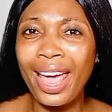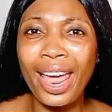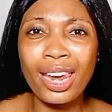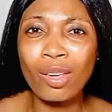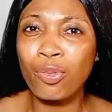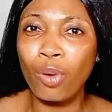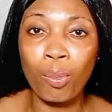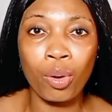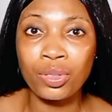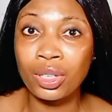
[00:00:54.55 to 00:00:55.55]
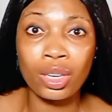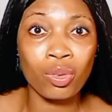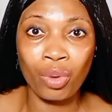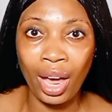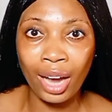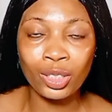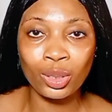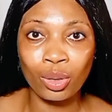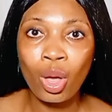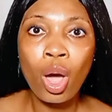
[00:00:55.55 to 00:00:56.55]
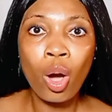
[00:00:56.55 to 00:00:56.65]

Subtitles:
any form of skin reaction.